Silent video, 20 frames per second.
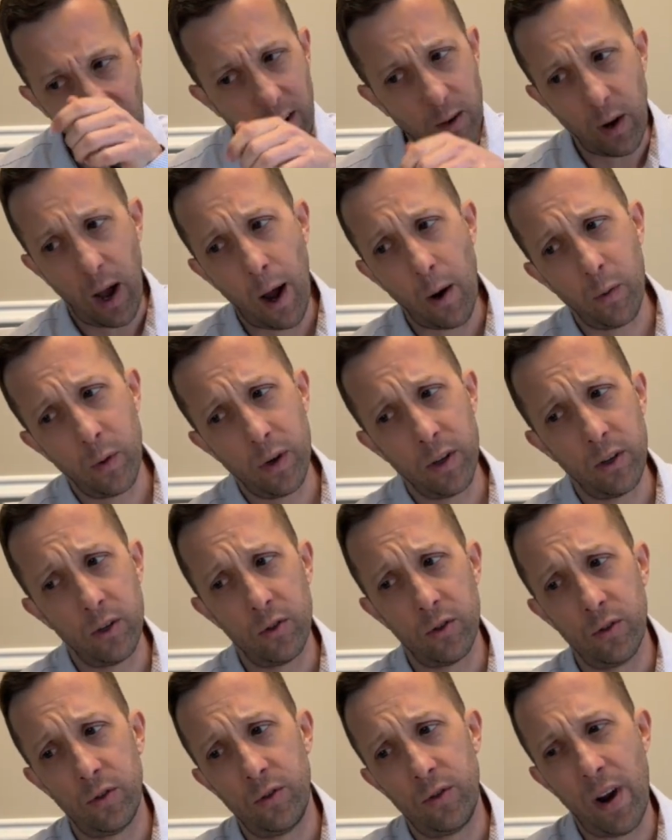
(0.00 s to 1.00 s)
I
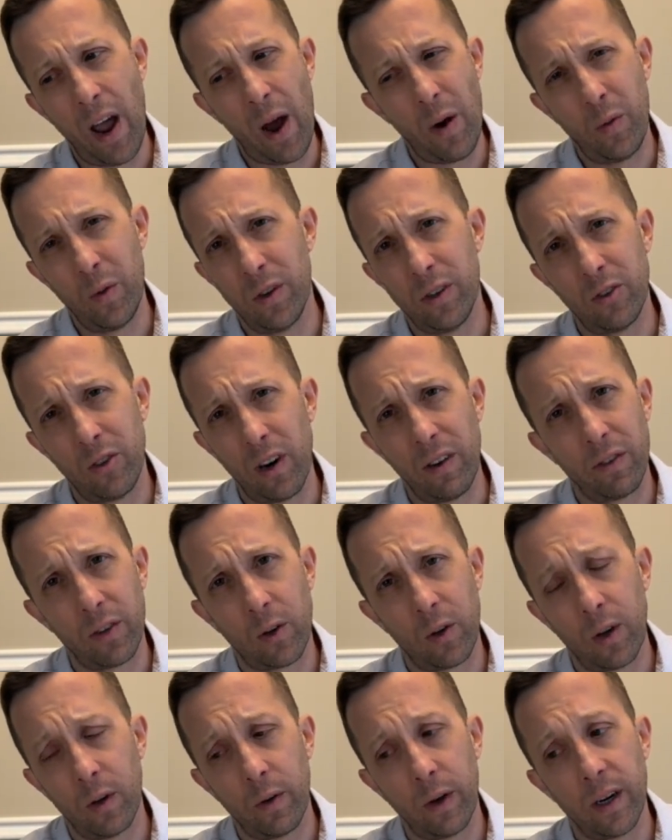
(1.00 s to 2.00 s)
wouldn't drive a
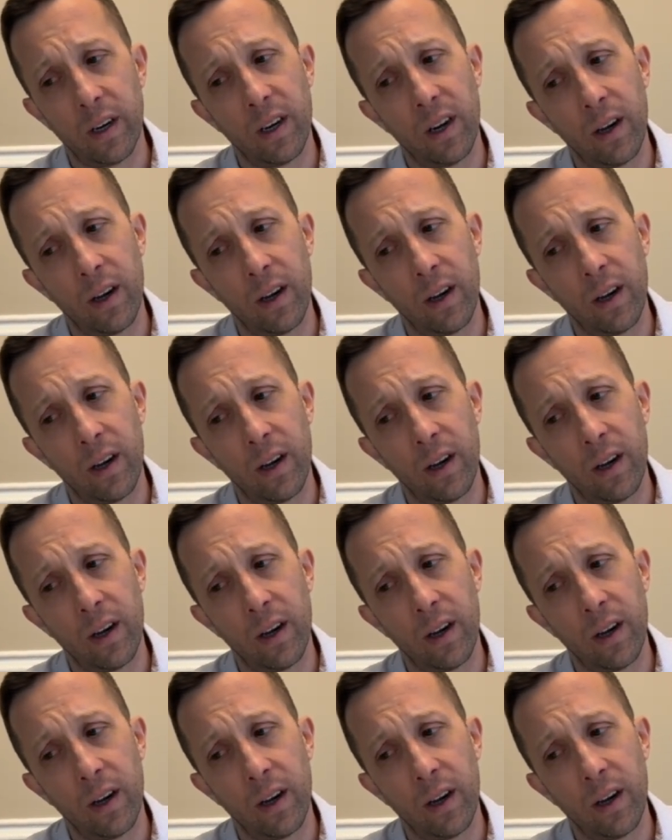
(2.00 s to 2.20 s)
car right now.